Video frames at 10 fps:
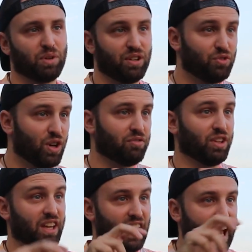But if you have
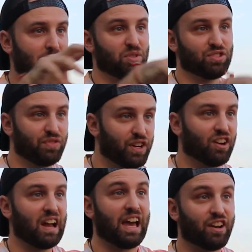like
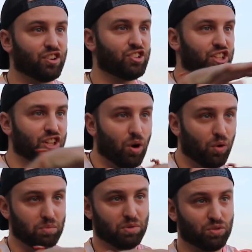atmosphere, energy
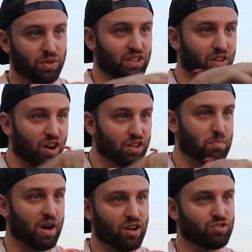going between all the
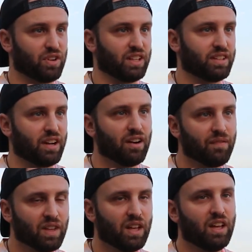bars right there,
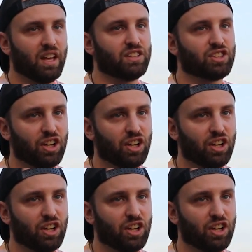it's